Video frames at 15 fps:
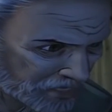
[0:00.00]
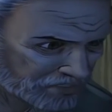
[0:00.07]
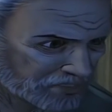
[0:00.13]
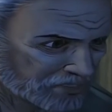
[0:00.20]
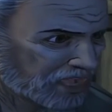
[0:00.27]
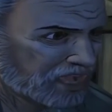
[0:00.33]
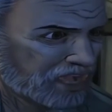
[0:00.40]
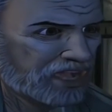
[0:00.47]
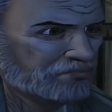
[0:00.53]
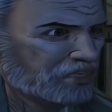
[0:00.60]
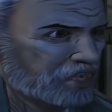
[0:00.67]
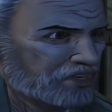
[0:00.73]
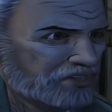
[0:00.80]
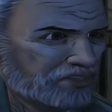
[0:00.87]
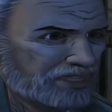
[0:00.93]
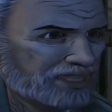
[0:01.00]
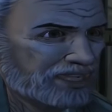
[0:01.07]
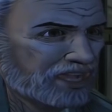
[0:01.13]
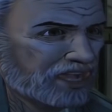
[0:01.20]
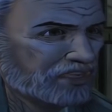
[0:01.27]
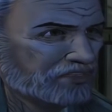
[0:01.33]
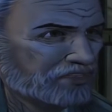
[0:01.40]
dick.
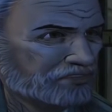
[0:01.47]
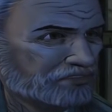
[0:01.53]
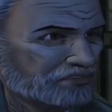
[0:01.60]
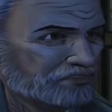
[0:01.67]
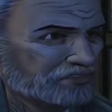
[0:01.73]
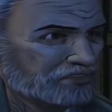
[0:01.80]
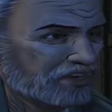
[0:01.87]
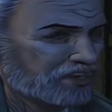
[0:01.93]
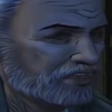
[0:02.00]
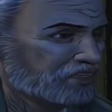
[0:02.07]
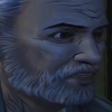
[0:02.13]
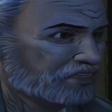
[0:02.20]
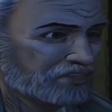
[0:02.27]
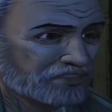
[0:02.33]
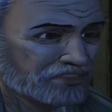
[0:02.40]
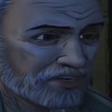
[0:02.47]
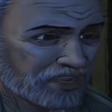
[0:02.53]
Hershel's like, what the hell? Look,